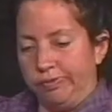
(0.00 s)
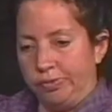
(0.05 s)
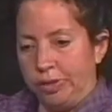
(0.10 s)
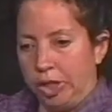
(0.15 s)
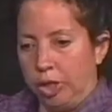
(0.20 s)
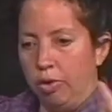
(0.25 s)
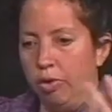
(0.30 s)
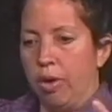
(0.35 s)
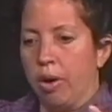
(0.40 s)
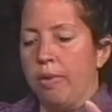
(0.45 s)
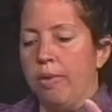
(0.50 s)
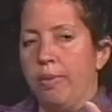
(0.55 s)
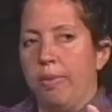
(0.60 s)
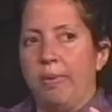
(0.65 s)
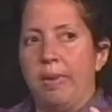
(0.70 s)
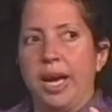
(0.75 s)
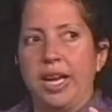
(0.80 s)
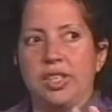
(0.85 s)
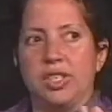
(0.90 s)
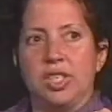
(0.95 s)
lure
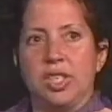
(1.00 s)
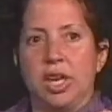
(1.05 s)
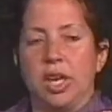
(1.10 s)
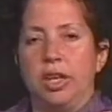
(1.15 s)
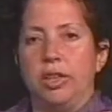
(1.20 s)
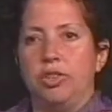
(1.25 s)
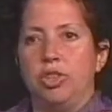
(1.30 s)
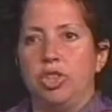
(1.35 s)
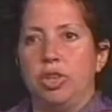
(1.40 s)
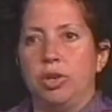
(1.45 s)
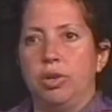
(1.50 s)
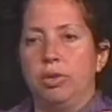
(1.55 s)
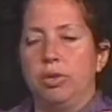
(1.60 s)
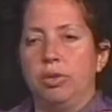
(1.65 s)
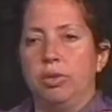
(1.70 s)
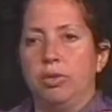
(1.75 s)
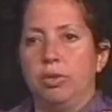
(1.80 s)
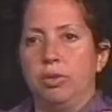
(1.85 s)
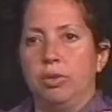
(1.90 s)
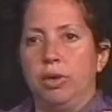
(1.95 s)
my son
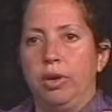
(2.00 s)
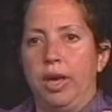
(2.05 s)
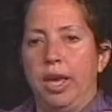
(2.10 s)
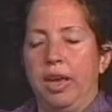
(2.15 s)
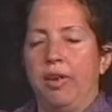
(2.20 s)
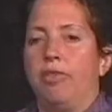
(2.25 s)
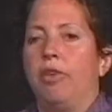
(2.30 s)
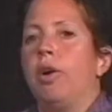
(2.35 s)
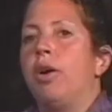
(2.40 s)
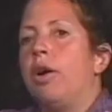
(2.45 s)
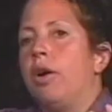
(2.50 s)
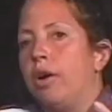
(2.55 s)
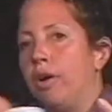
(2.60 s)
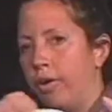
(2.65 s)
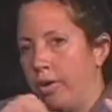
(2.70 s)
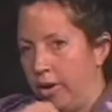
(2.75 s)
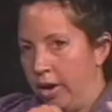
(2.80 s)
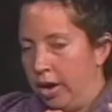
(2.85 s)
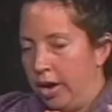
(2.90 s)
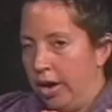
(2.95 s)
to give
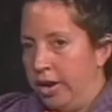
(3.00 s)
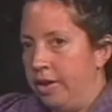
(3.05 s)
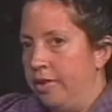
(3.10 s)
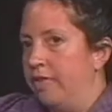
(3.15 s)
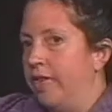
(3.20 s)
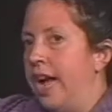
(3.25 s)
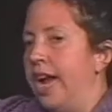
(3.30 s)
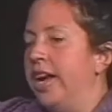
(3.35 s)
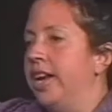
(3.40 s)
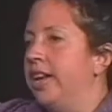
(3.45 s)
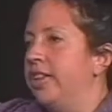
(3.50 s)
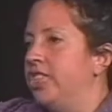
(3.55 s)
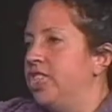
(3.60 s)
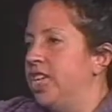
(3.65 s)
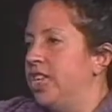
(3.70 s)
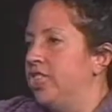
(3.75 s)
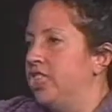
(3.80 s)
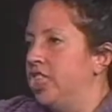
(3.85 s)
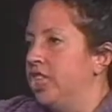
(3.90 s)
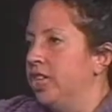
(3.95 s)
her undivided
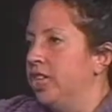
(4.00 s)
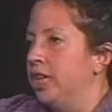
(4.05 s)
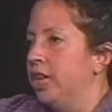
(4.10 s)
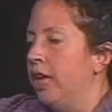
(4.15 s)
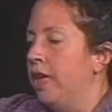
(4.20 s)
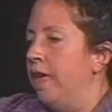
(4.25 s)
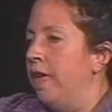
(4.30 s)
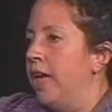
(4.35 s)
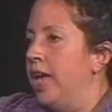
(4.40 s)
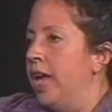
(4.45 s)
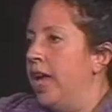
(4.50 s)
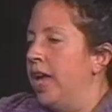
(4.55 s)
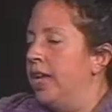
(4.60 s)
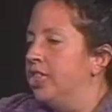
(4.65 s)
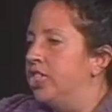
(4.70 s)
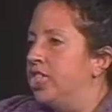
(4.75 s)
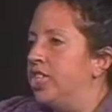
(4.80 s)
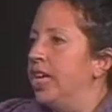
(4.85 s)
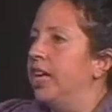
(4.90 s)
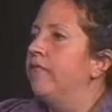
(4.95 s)
attention
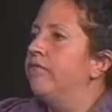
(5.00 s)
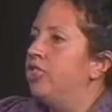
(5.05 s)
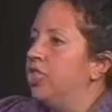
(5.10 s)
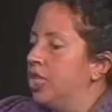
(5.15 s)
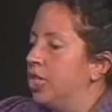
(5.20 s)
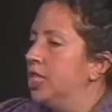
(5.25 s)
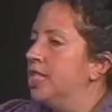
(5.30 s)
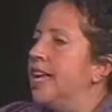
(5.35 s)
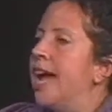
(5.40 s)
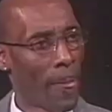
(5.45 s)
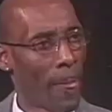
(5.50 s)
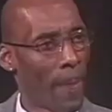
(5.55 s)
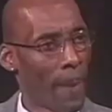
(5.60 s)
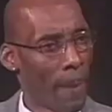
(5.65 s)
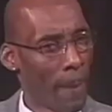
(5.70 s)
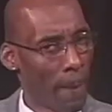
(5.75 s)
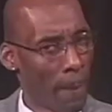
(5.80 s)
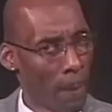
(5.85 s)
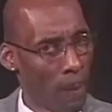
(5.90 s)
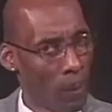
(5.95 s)
instead of just
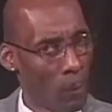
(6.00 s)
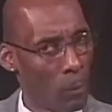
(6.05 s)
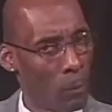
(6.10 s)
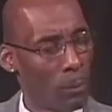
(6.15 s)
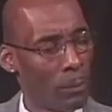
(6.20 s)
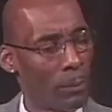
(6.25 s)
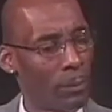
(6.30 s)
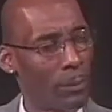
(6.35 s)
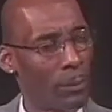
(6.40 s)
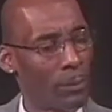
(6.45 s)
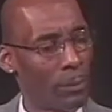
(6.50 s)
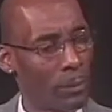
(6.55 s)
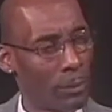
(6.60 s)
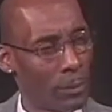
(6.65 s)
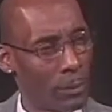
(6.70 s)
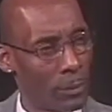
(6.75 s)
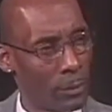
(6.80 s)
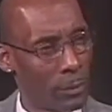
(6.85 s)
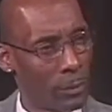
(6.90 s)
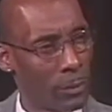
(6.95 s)
naturally being able to
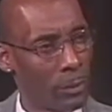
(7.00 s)
play with